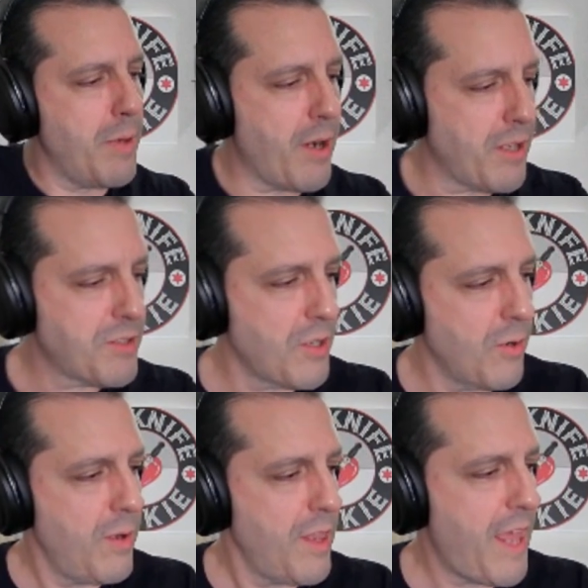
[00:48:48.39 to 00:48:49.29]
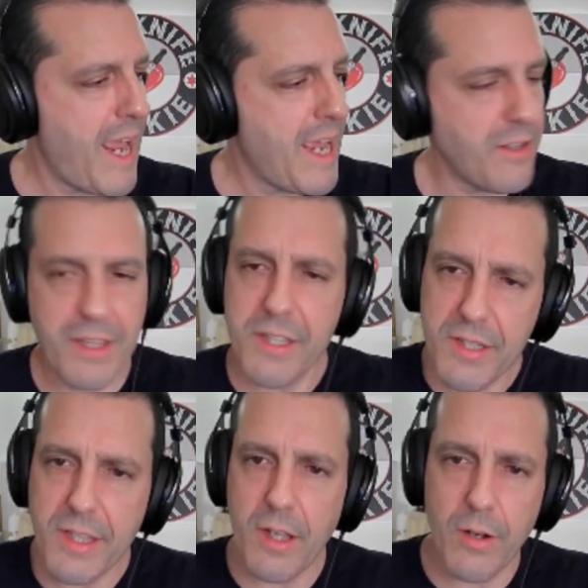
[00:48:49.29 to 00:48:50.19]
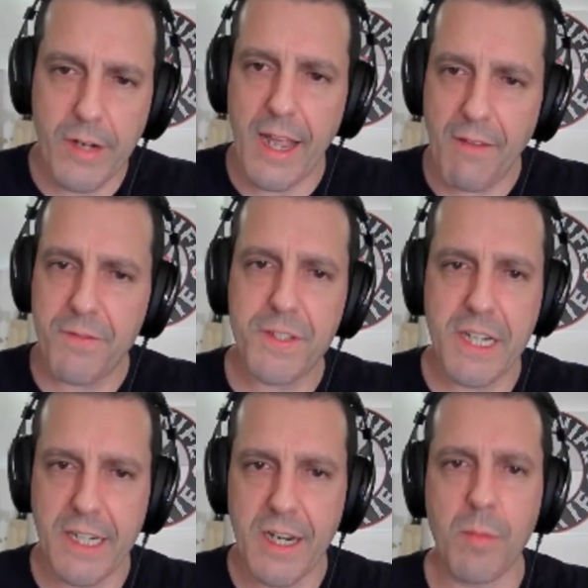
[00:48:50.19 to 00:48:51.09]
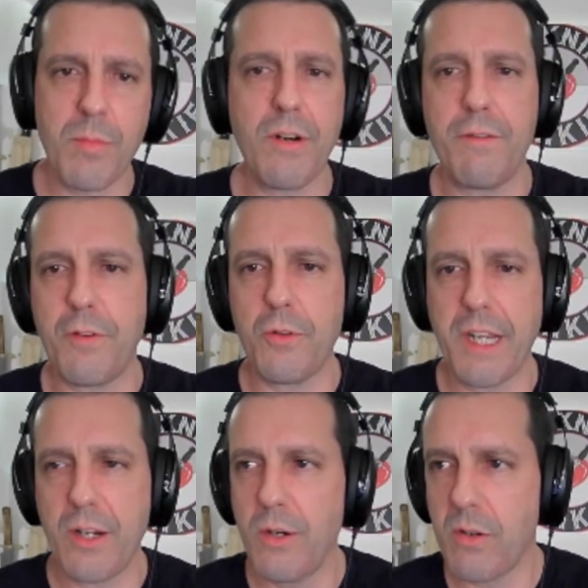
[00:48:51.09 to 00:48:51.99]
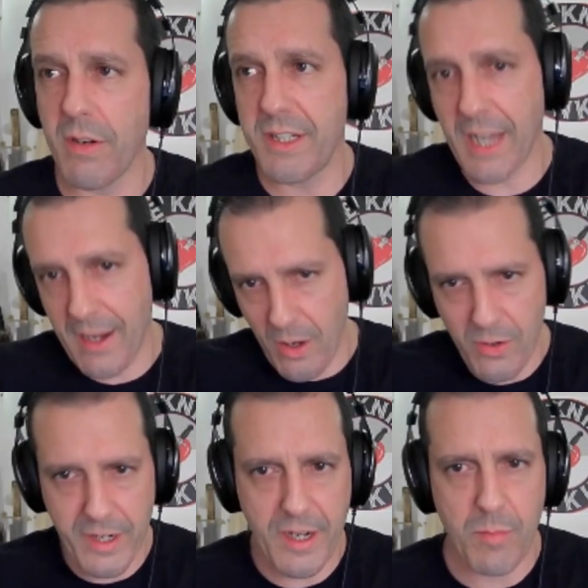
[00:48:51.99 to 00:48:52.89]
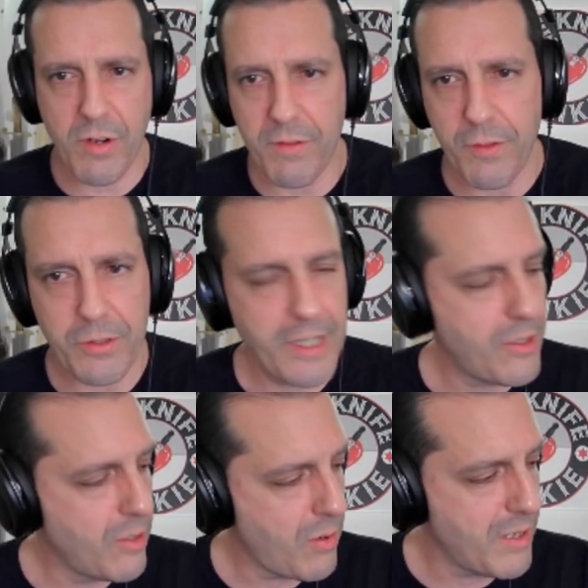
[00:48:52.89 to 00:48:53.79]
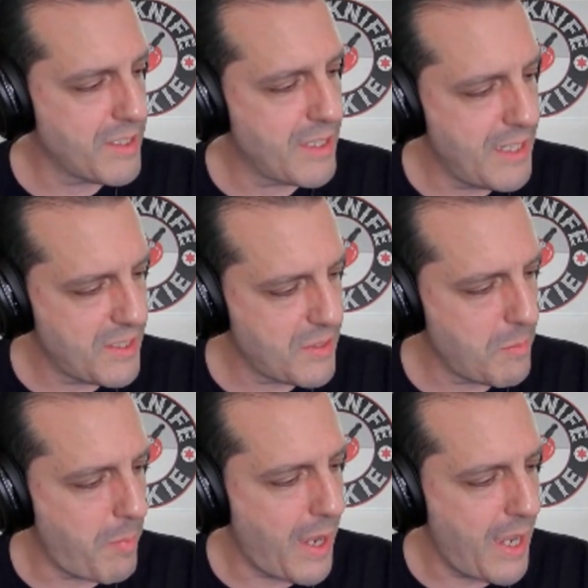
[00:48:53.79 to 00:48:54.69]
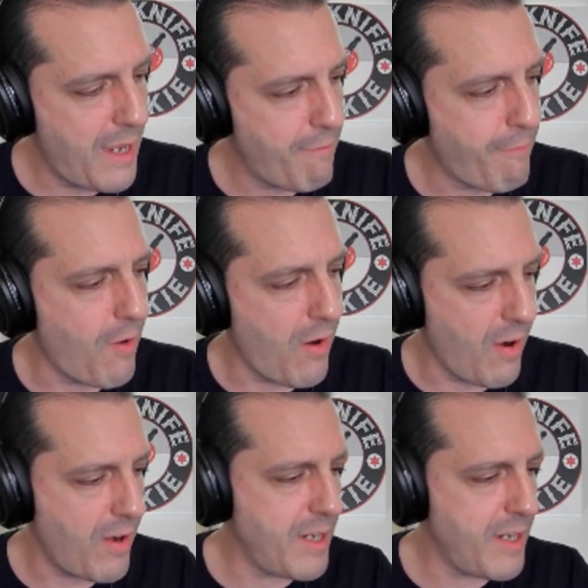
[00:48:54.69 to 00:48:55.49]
But also the handle. This, okay, I've seen a number of folding kukris. I own a number of folding kukris. This by far